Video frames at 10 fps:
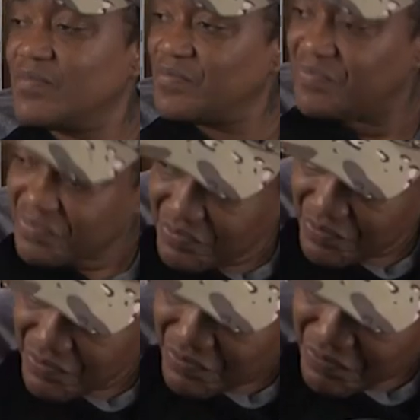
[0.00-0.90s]
AIT
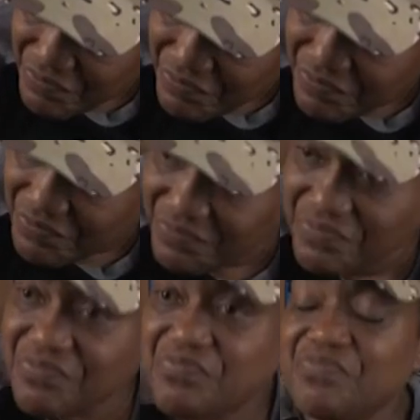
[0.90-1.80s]
is advanced
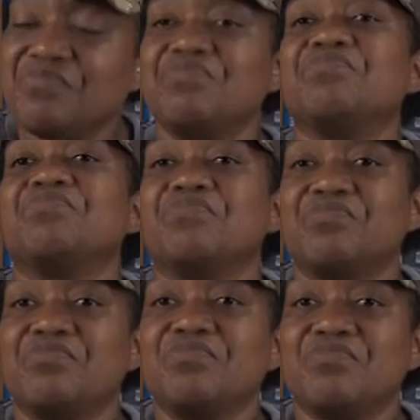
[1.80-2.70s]
individual
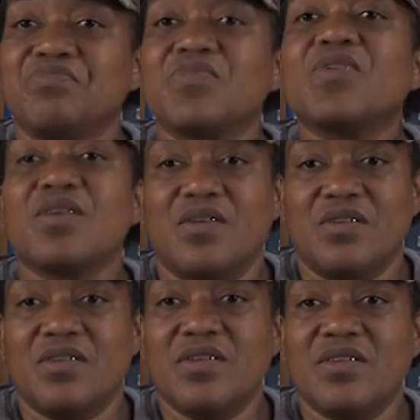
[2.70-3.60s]
training. Advanced
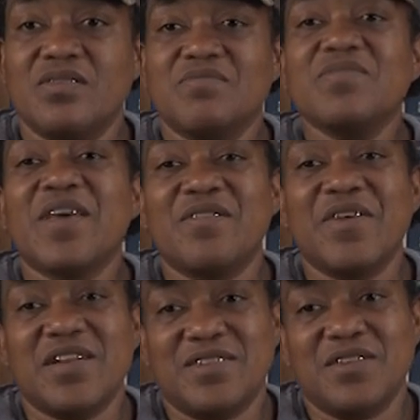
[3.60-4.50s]
individual training. Yeah,
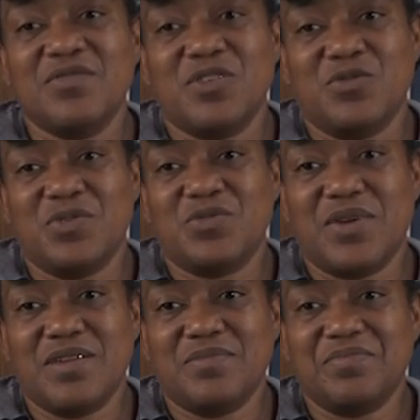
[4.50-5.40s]
advanced individual training.
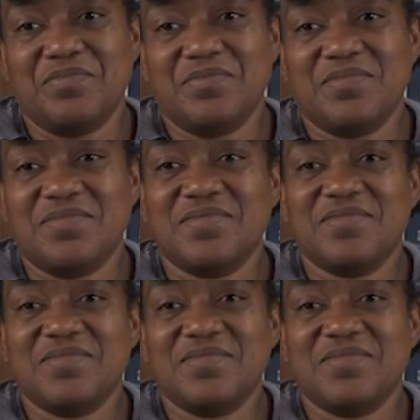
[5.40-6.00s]
Thanks, Ed. Thank